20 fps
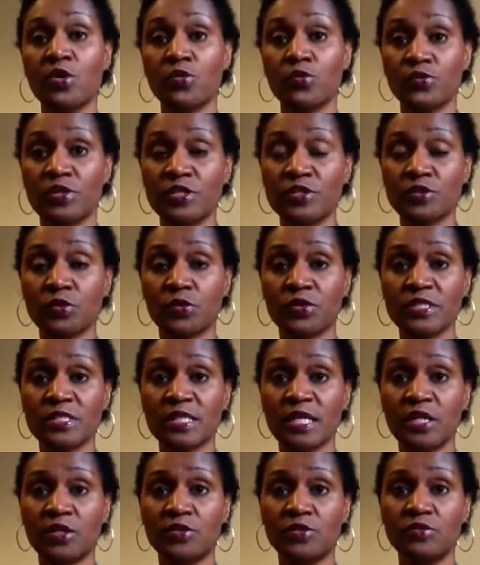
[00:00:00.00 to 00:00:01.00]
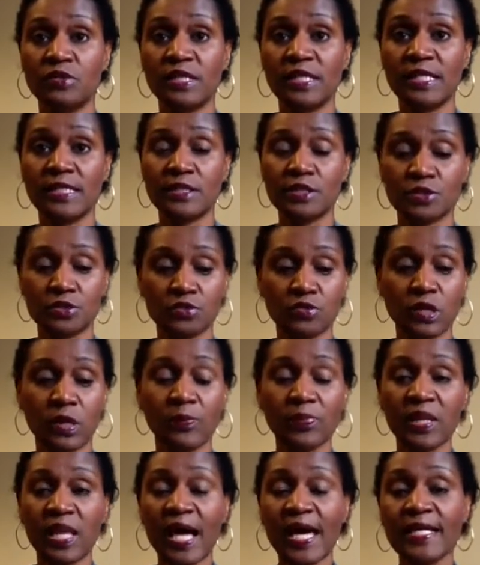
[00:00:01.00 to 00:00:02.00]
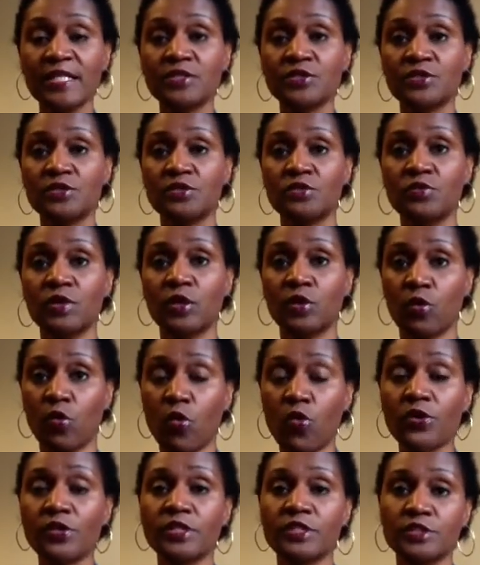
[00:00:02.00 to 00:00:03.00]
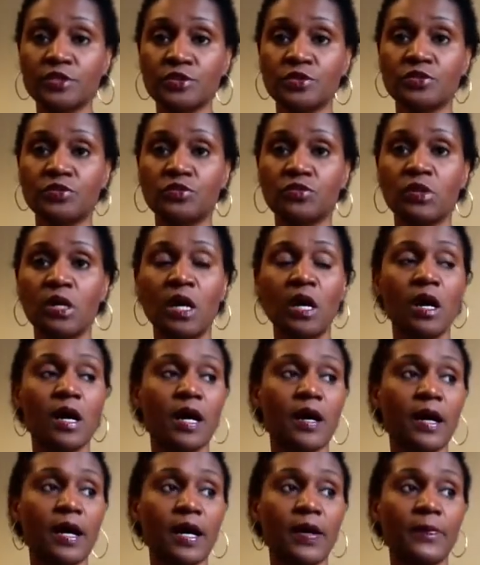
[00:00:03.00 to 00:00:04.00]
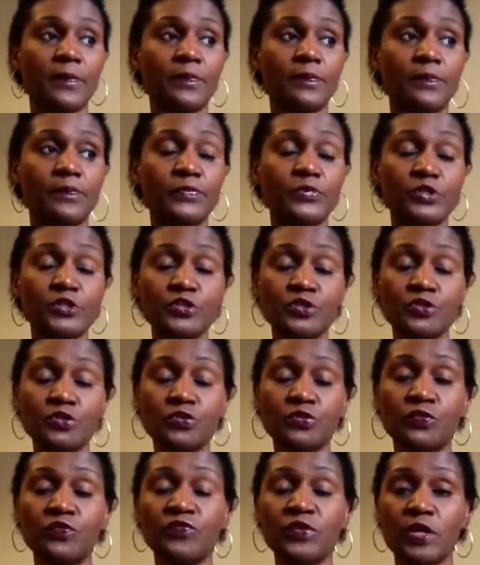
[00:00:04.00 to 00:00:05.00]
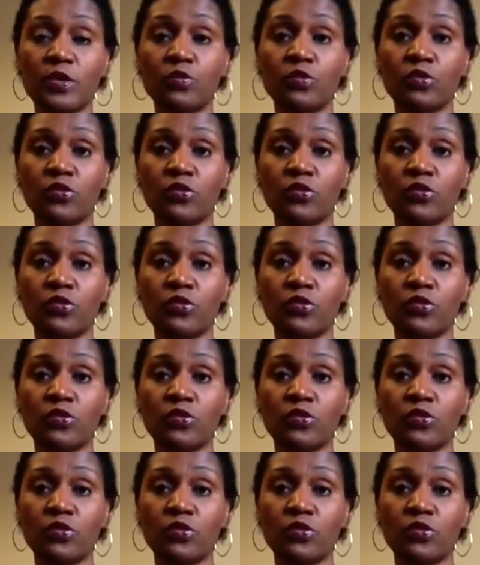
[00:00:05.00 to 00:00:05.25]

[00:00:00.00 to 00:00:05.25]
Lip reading: resource that you need to apply to in order to pursue federal